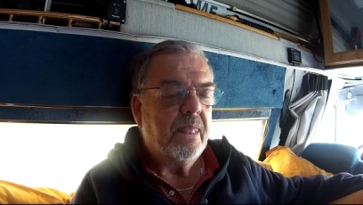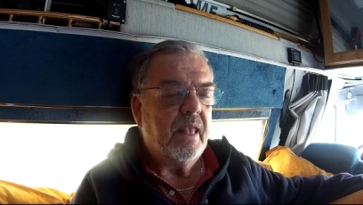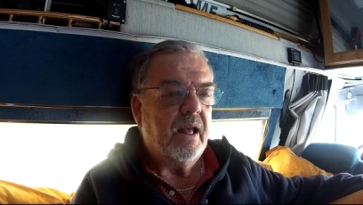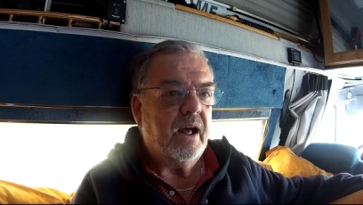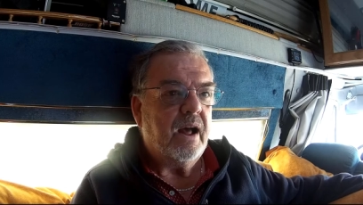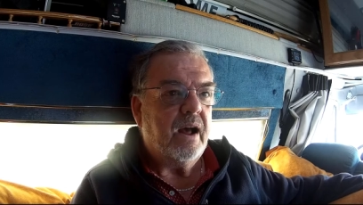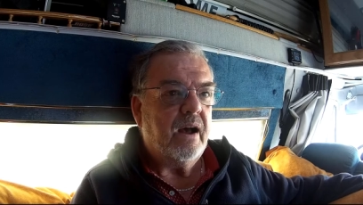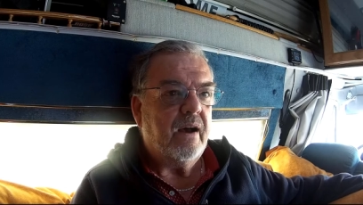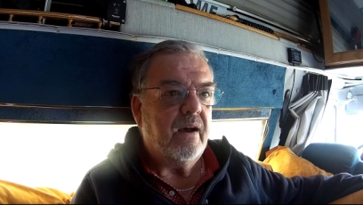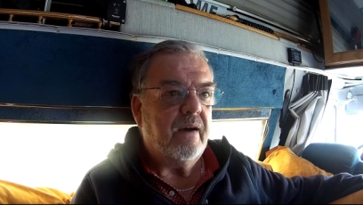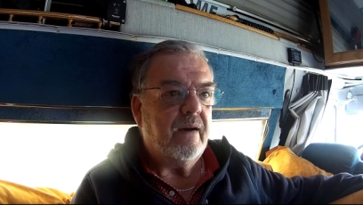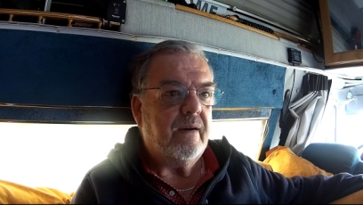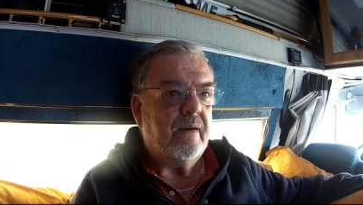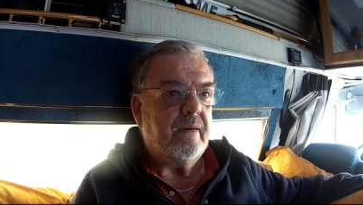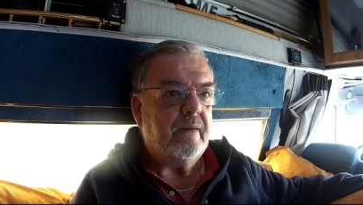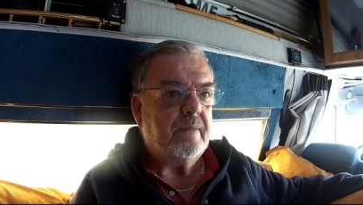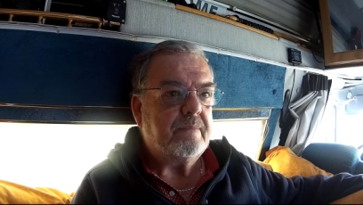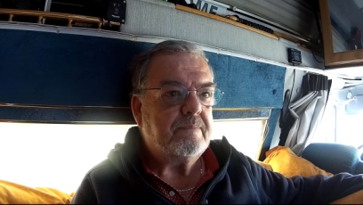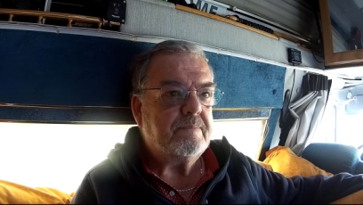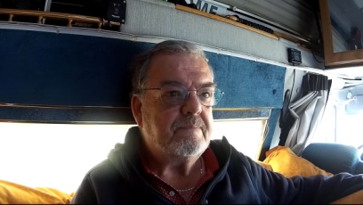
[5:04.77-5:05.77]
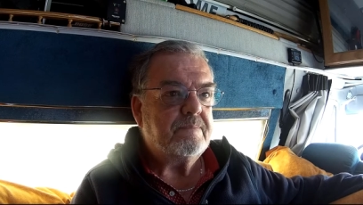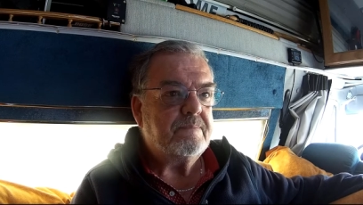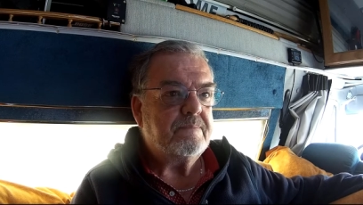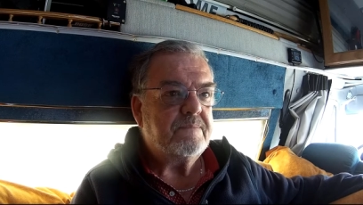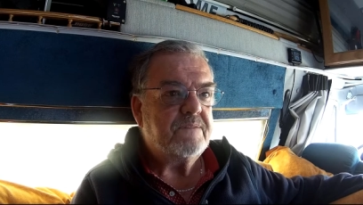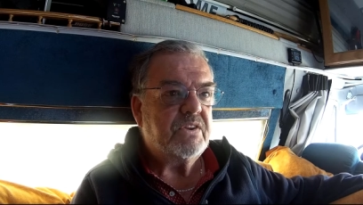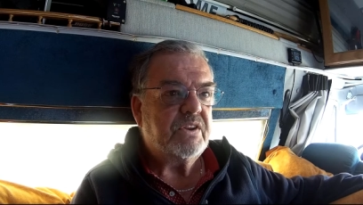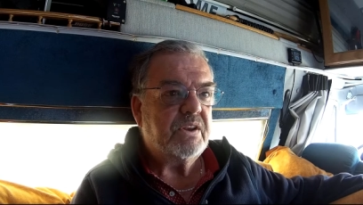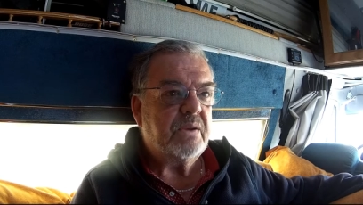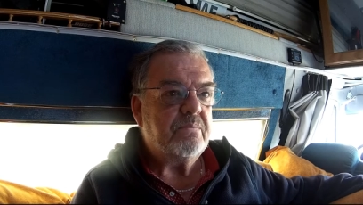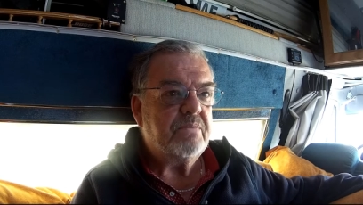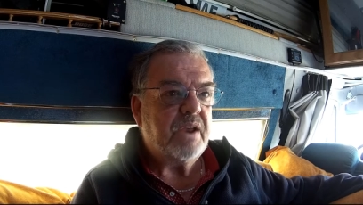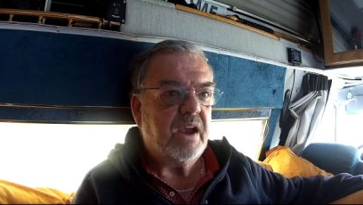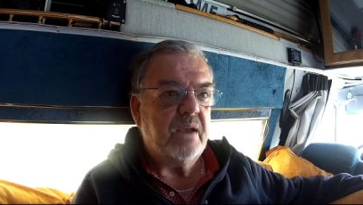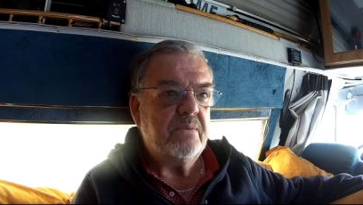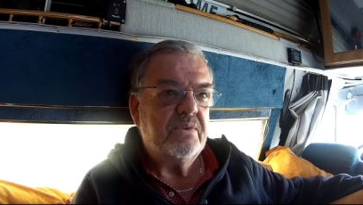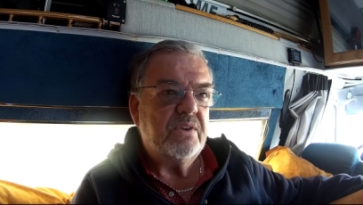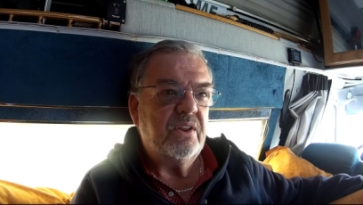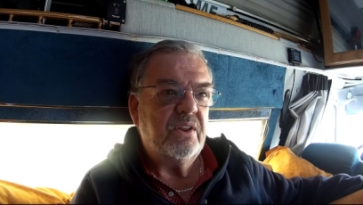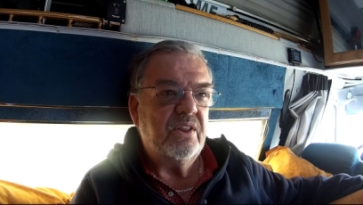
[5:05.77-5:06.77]
um,
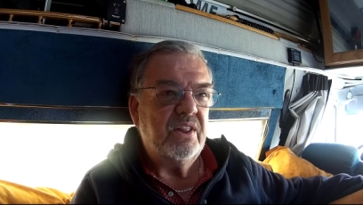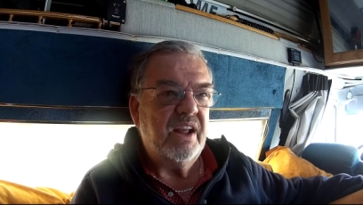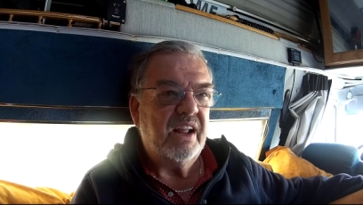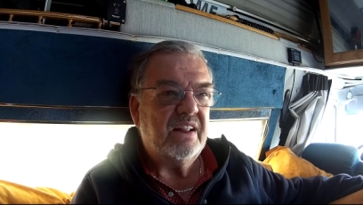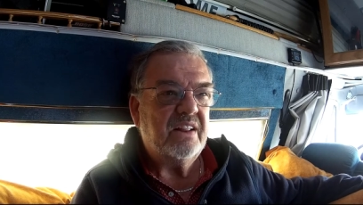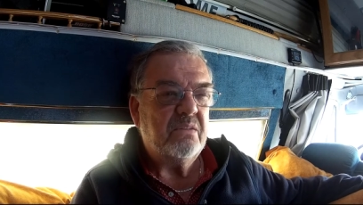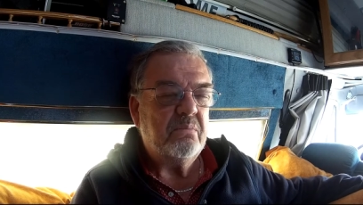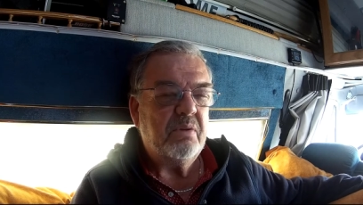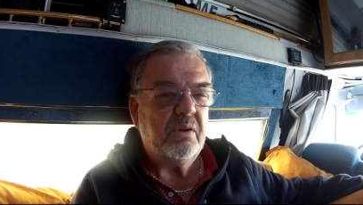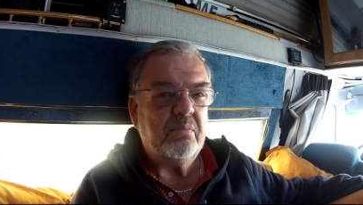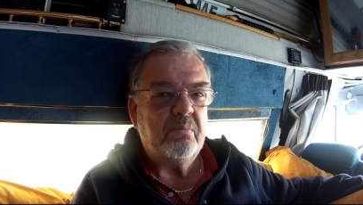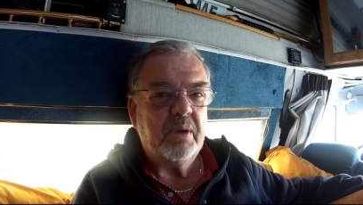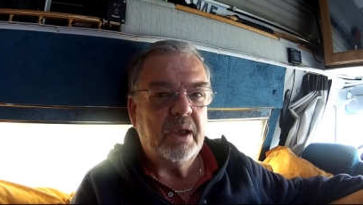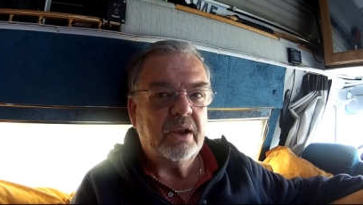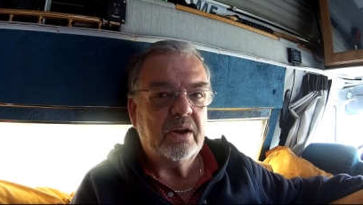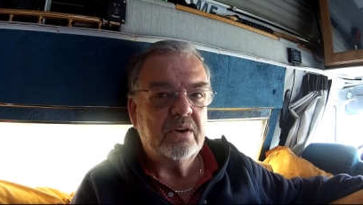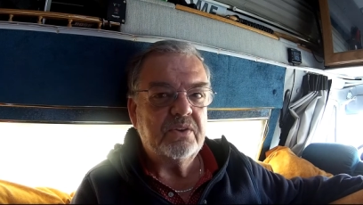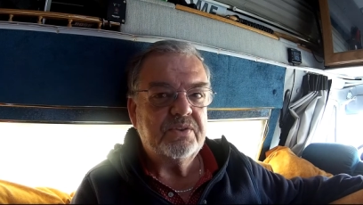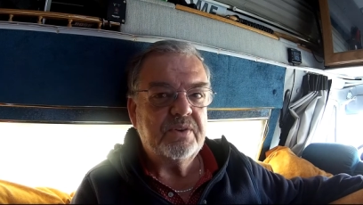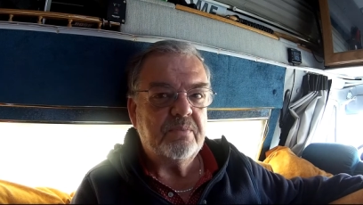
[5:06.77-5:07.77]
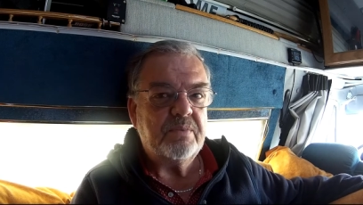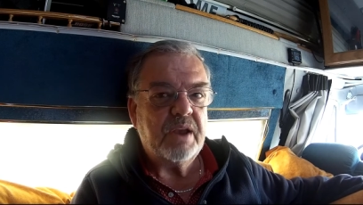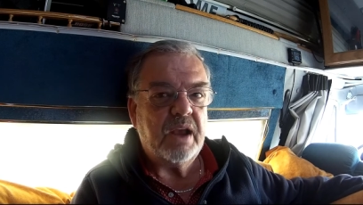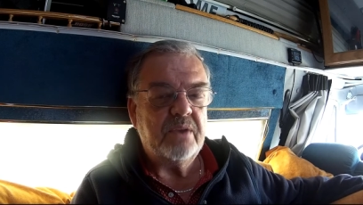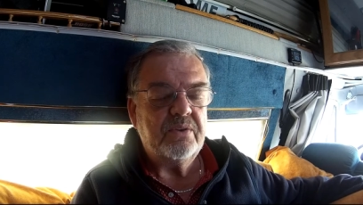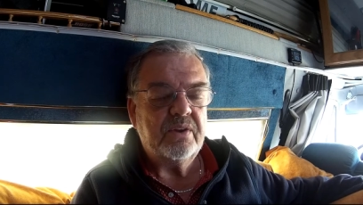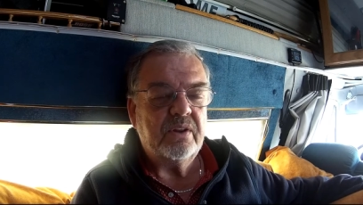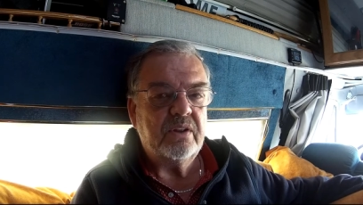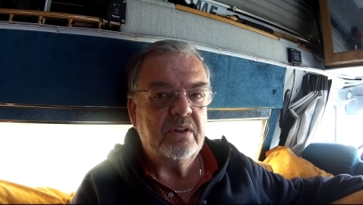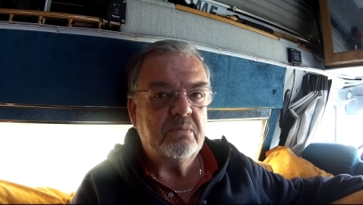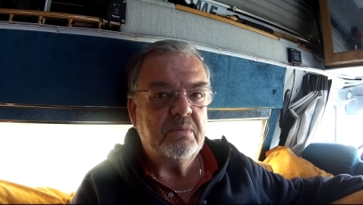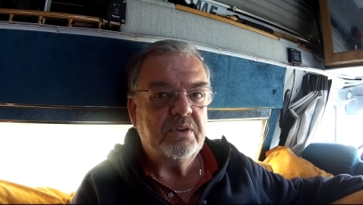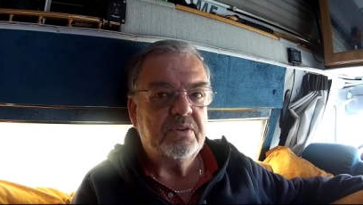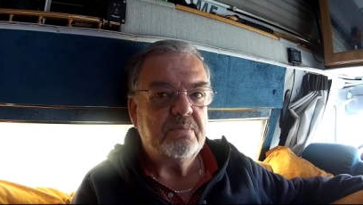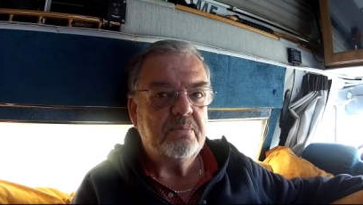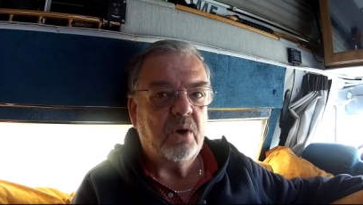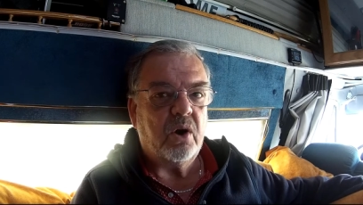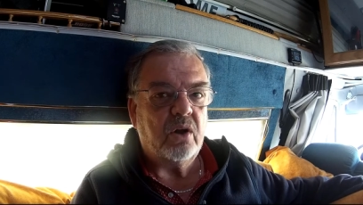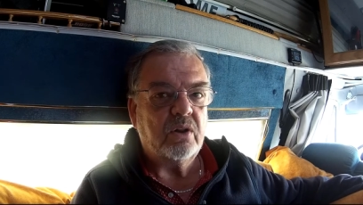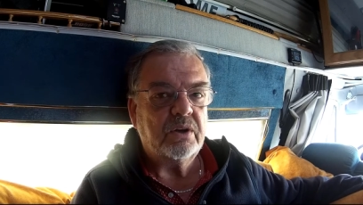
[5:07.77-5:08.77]
sometimes a little bit bigger sometimes a little bit
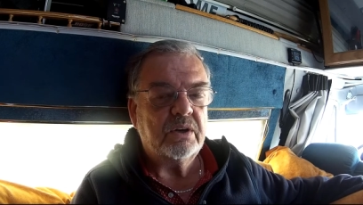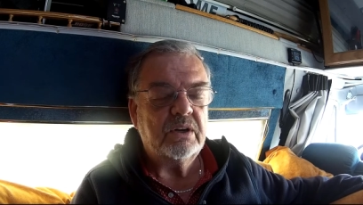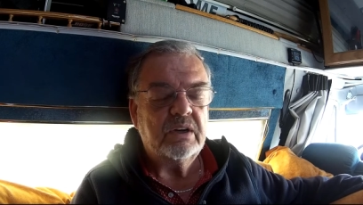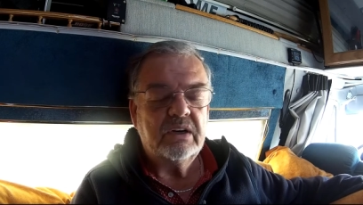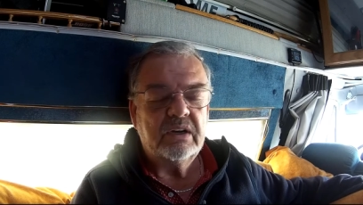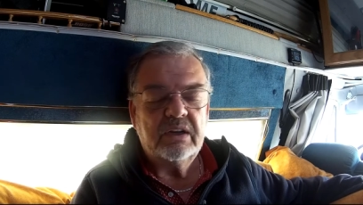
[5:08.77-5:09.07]
smaller